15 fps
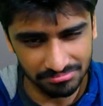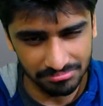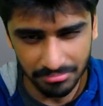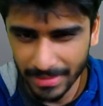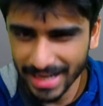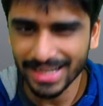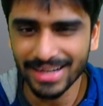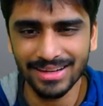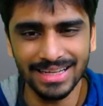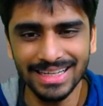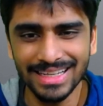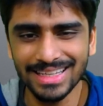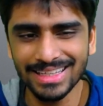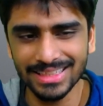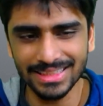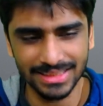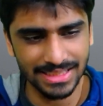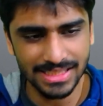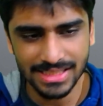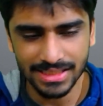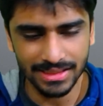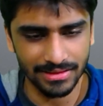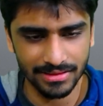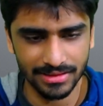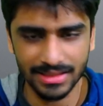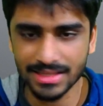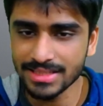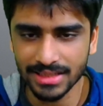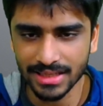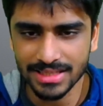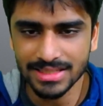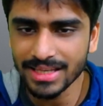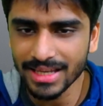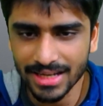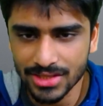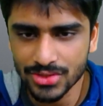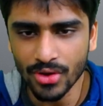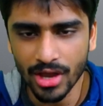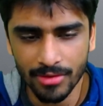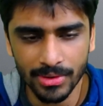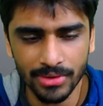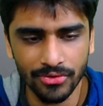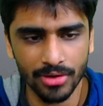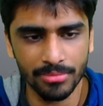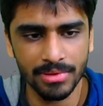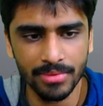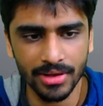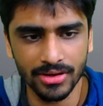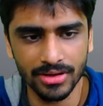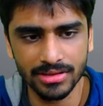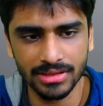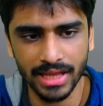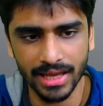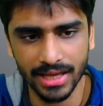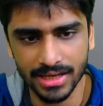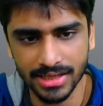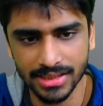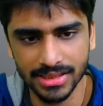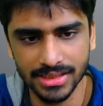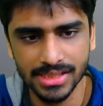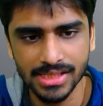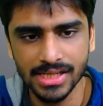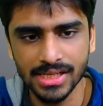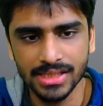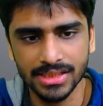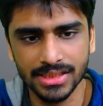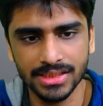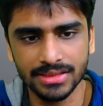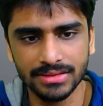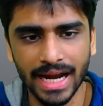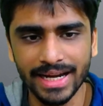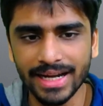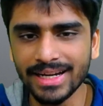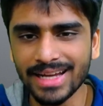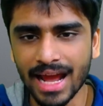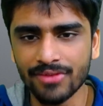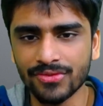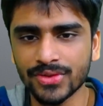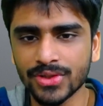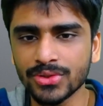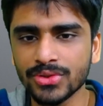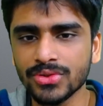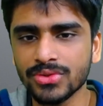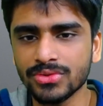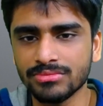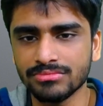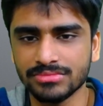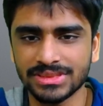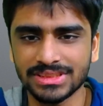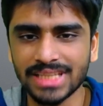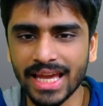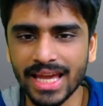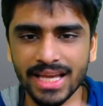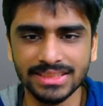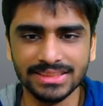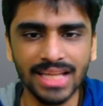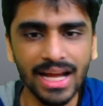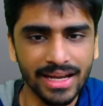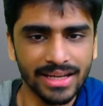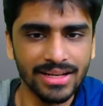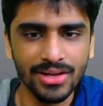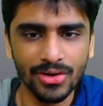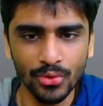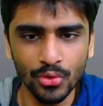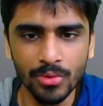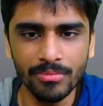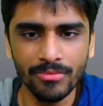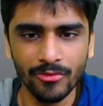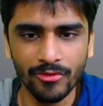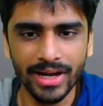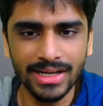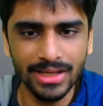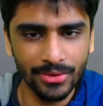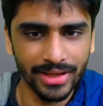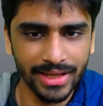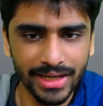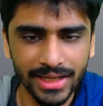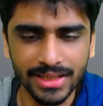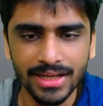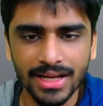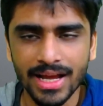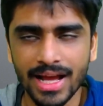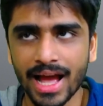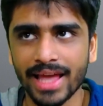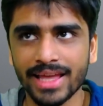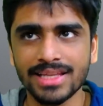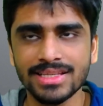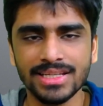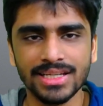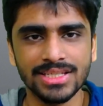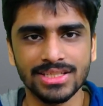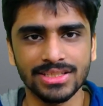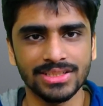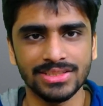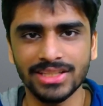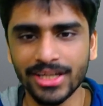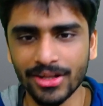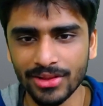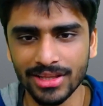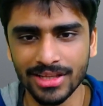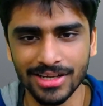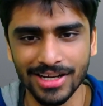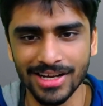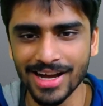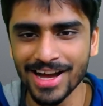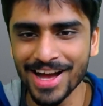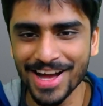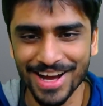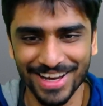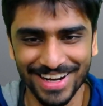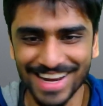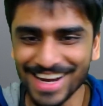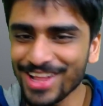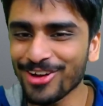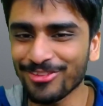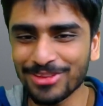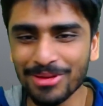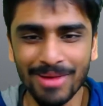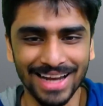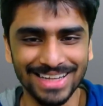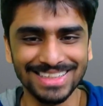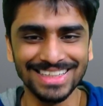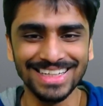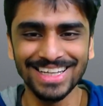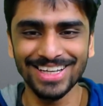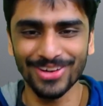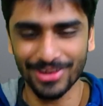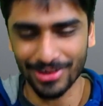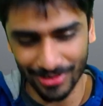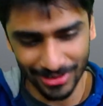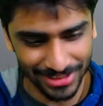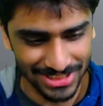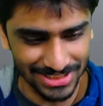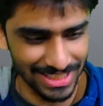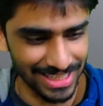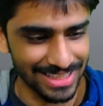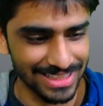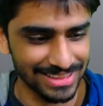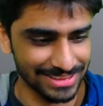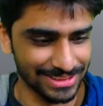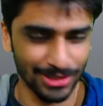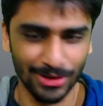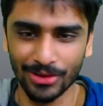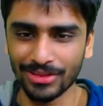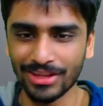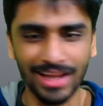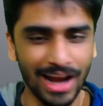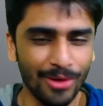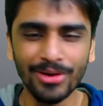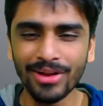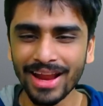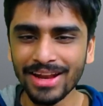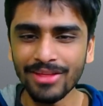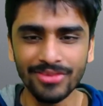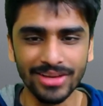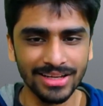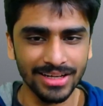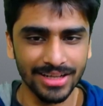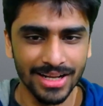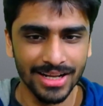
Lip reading: made it really easy and enjoyable for me because like I didn't have to stay stuck in a room while doing it. I can just sit on the railing of the balcony or on the stairs or on the ground or anywhere,